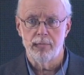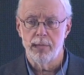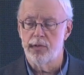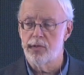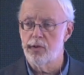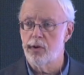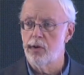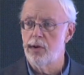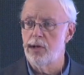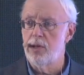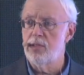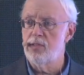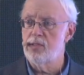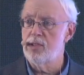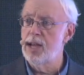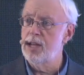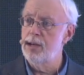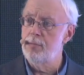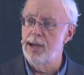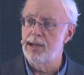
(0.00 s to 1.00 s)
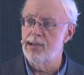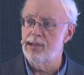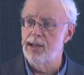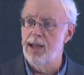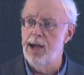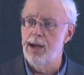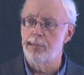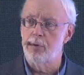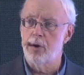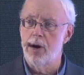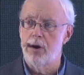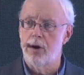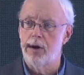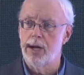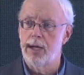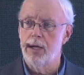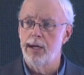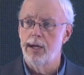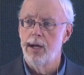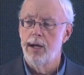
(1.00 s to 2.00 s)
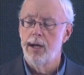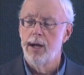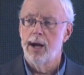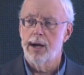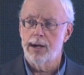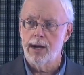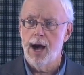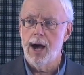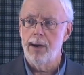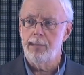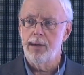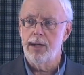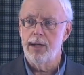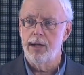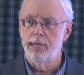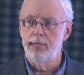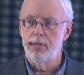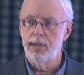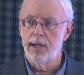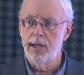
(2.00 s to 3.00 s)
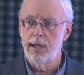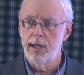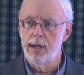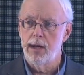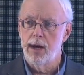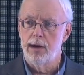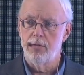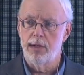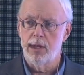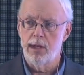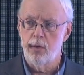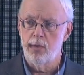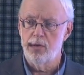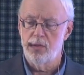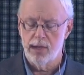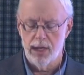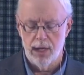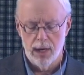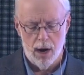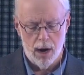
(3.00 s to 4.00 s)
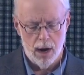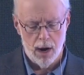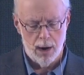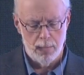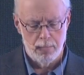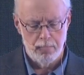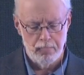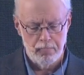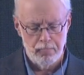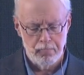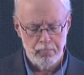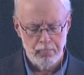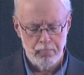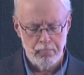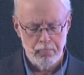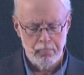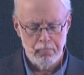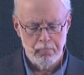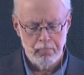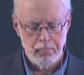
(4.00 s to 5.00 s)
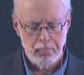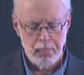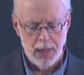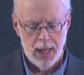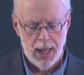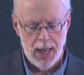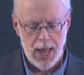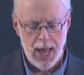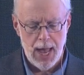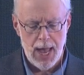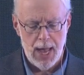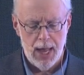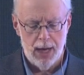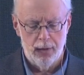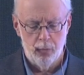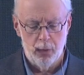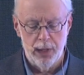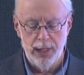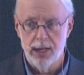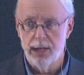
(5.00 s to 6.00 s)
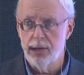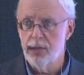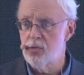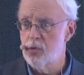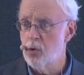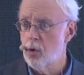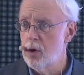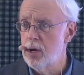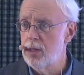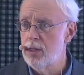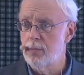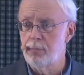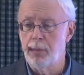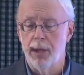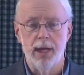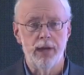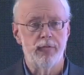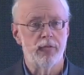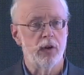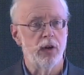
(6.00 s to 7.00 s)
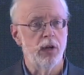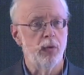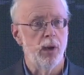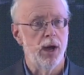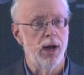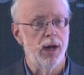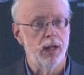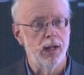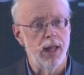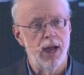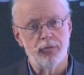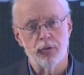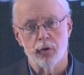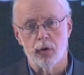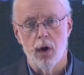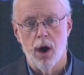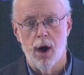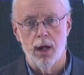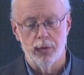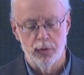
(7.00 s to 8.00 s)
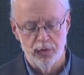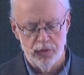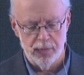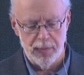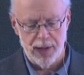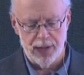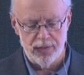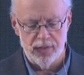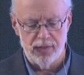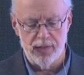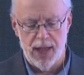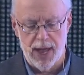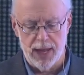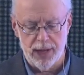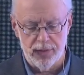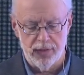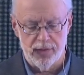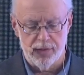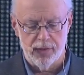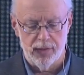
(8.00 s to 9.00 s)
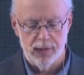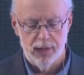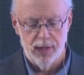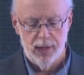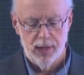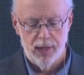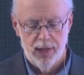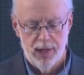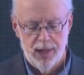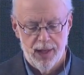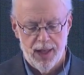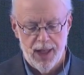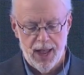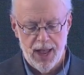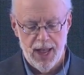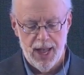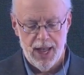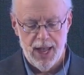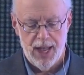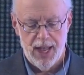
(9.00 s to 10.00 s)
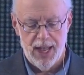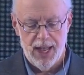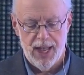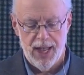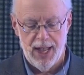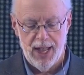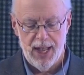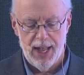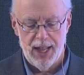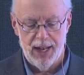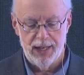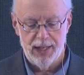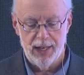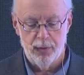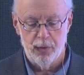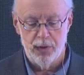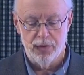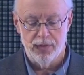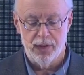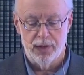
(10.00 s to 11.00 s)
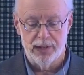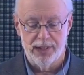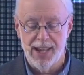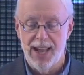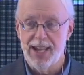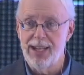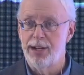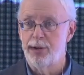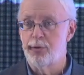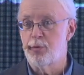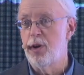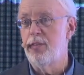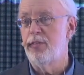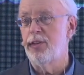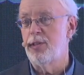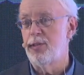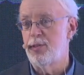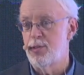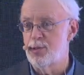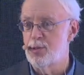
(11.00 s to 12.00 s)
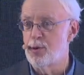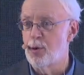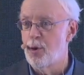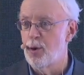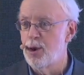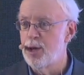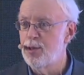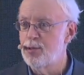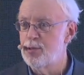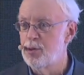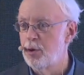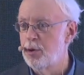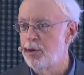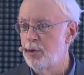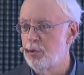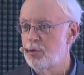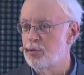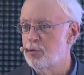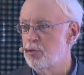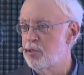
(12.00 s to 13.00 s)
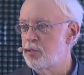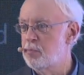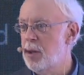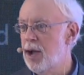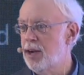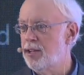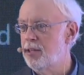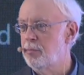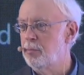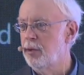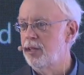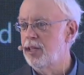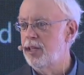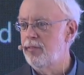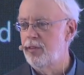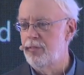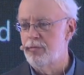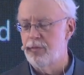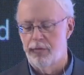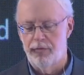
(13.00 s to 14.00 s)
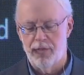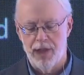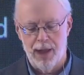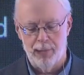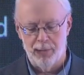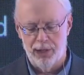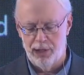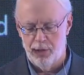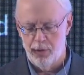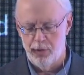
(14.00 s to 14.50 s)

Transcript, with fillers: of Missouri's database library a copy of the, of the UCR. And we did a story that played very well. After all, it was about sex and it was a data driven story, so it was respectable even for family